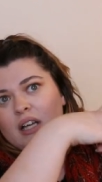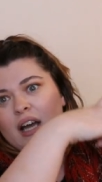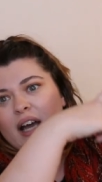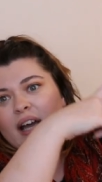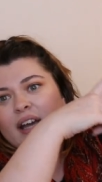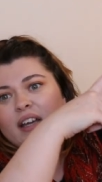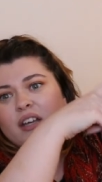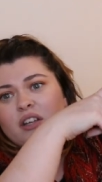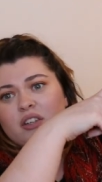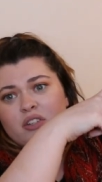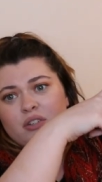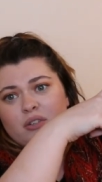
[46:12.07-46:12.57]

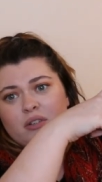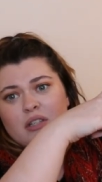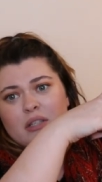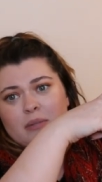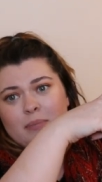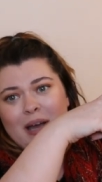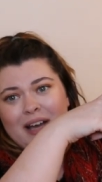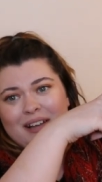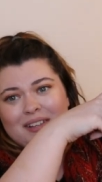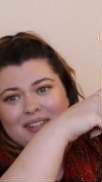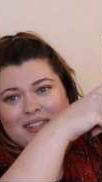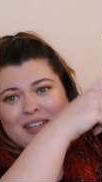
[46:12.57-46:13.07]
I can do this
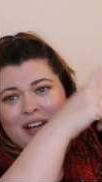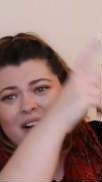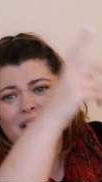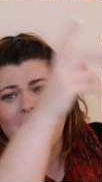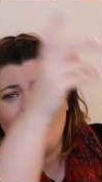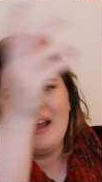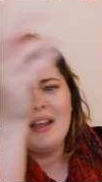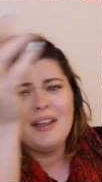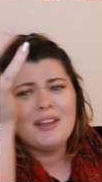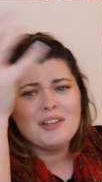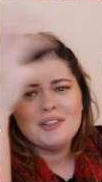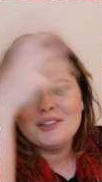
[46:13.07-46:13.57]
pastel.
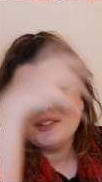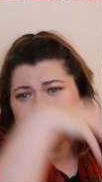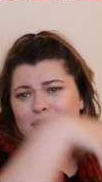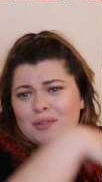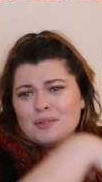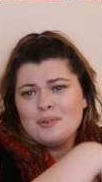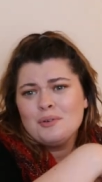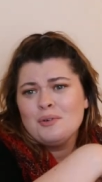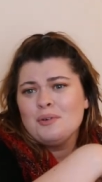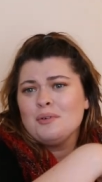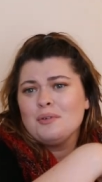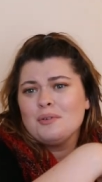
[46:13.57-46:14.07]
I can
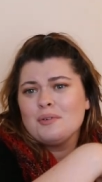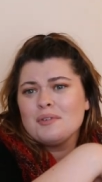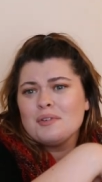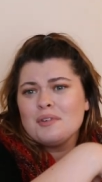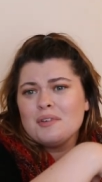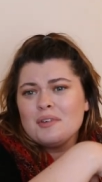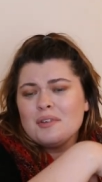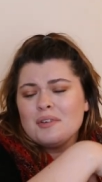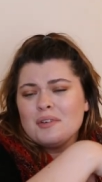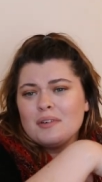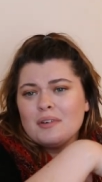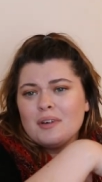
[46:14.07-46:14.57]
do
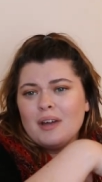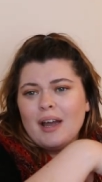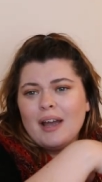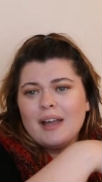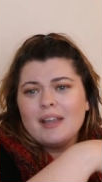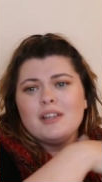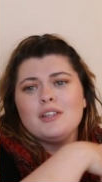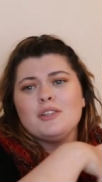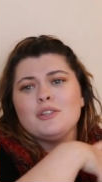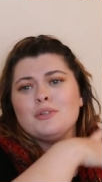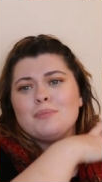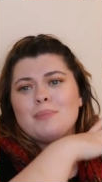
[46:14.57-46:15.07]

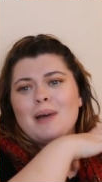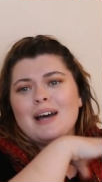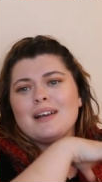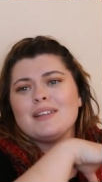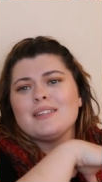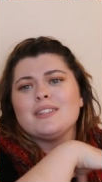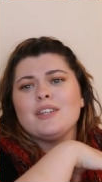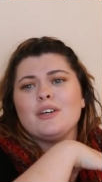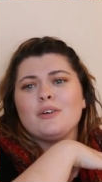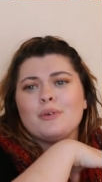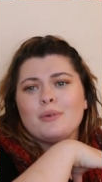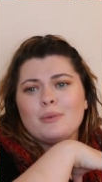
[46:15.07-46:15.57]

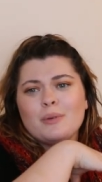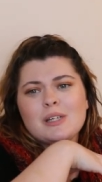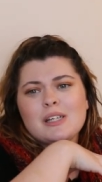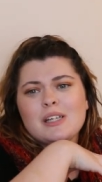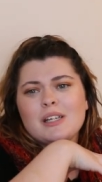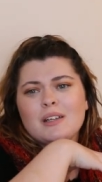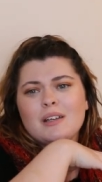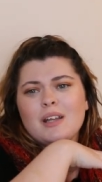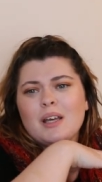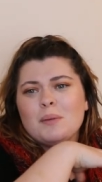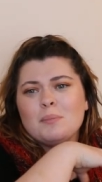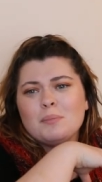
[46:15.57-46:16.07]
pastel
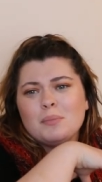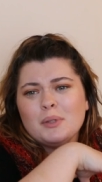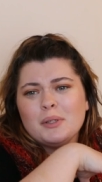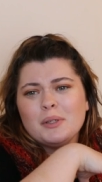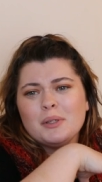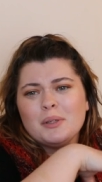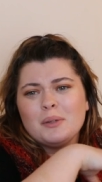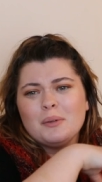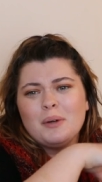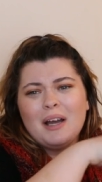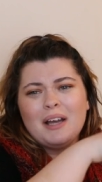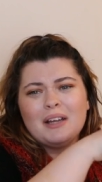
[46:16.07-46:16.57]
green and
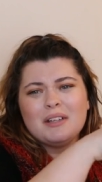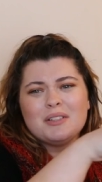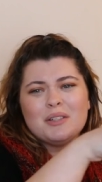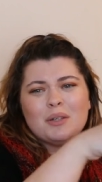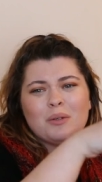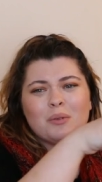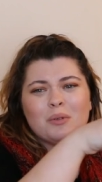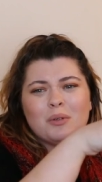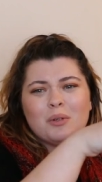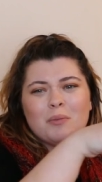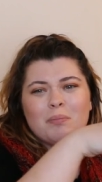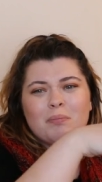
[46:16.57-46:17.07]
blue. I
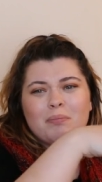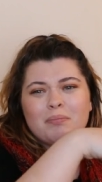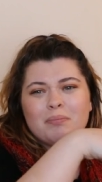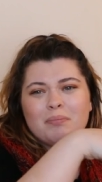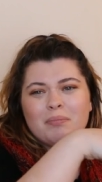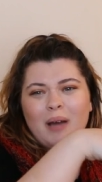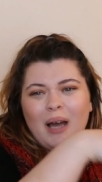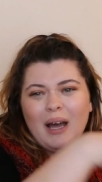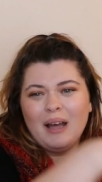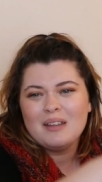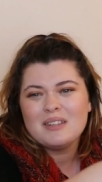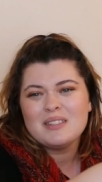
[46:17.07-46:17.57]
don't do
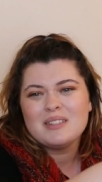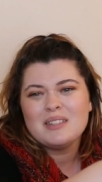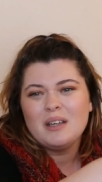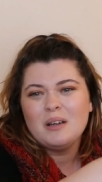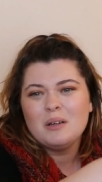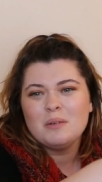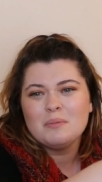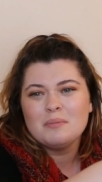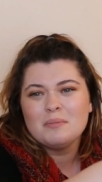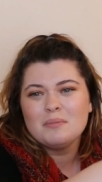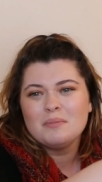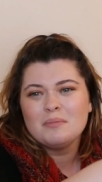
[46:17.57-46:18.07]

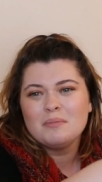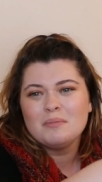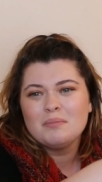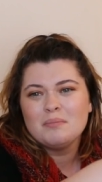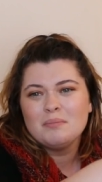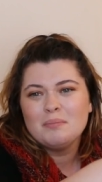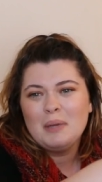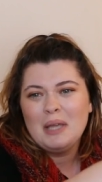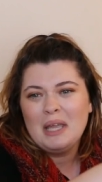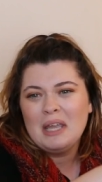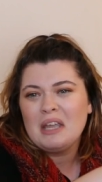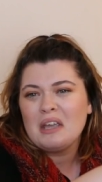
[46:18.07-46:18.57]
pastel
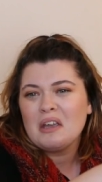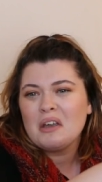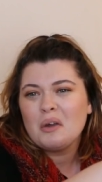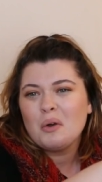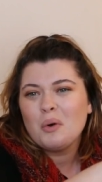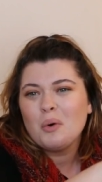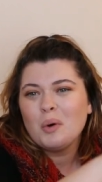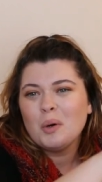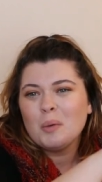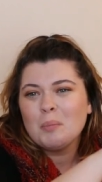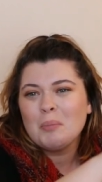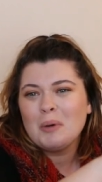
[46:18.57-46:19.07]

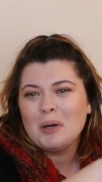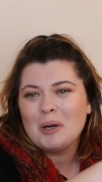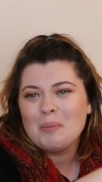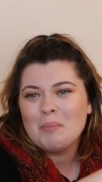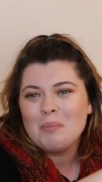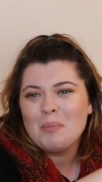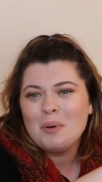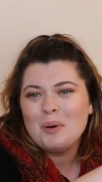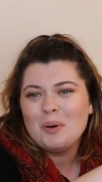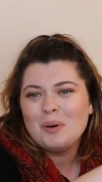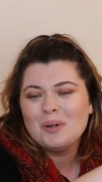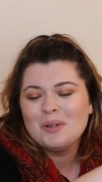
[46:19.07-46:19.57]
pink or
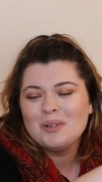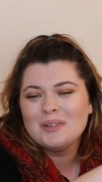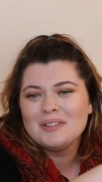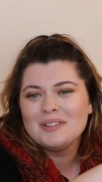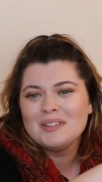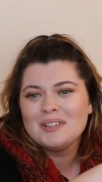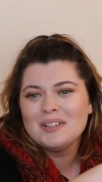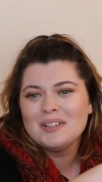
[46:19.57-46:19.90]
purple.